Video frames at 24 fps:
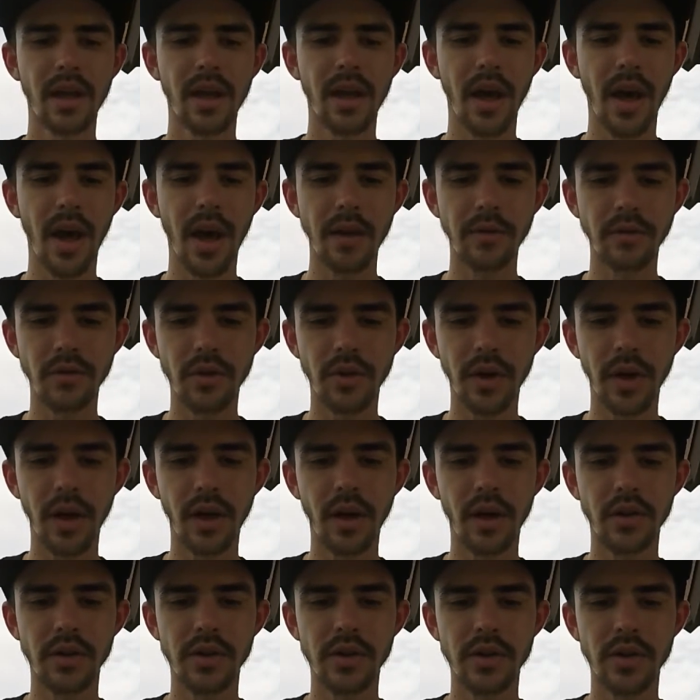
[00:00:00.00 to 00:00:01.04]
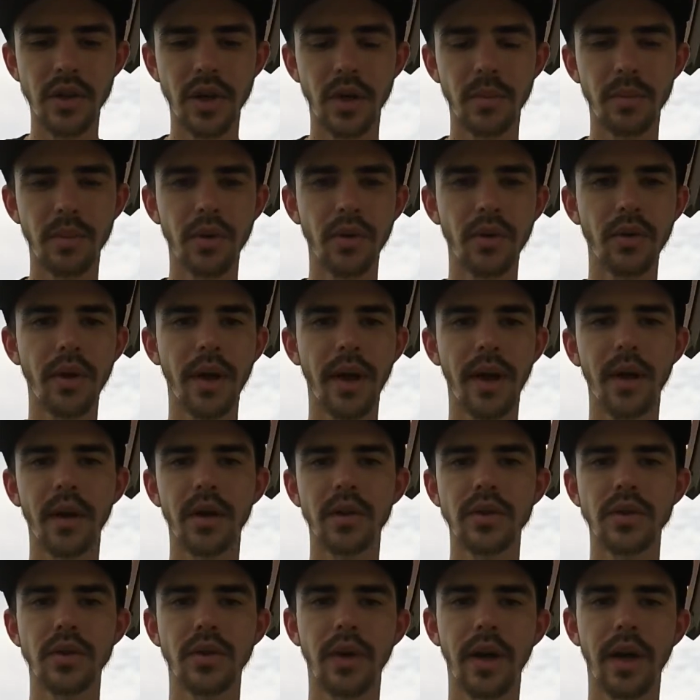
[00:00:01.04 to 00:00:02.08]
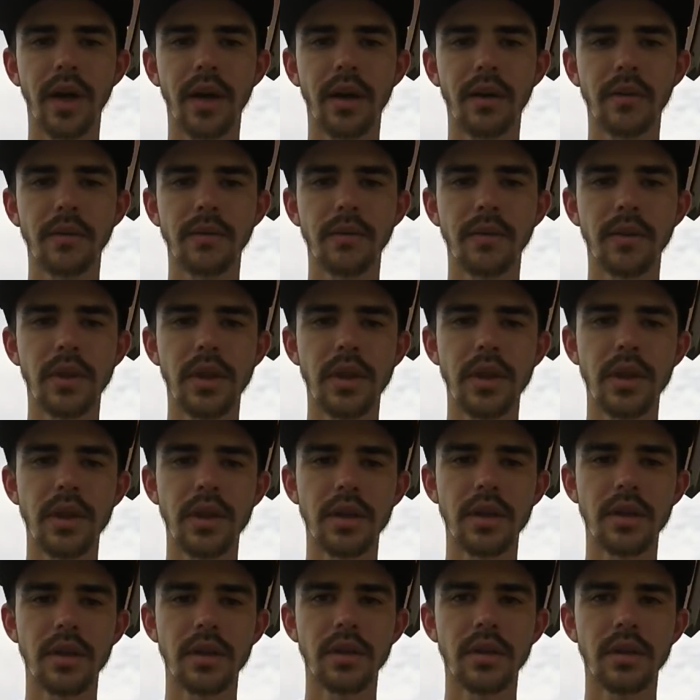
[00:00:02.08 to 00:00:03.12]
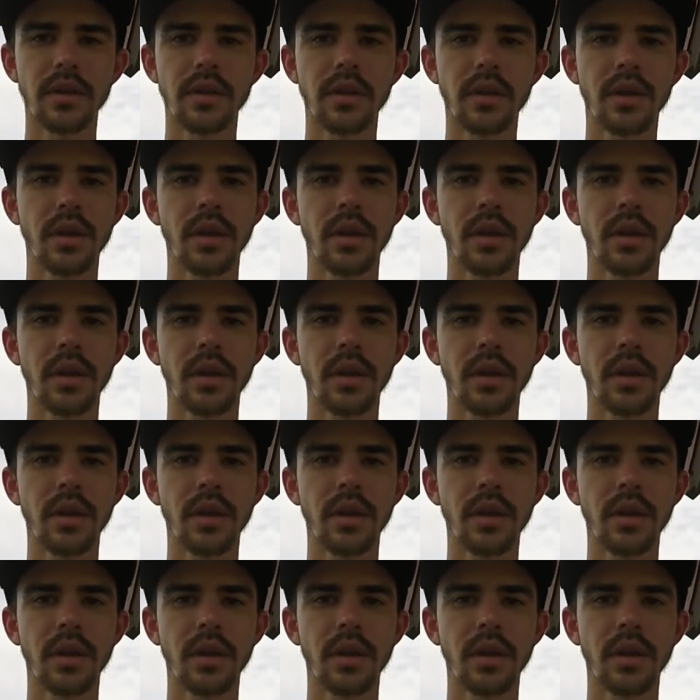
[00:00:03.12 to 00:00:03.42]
I've tried on just a couple. I also have the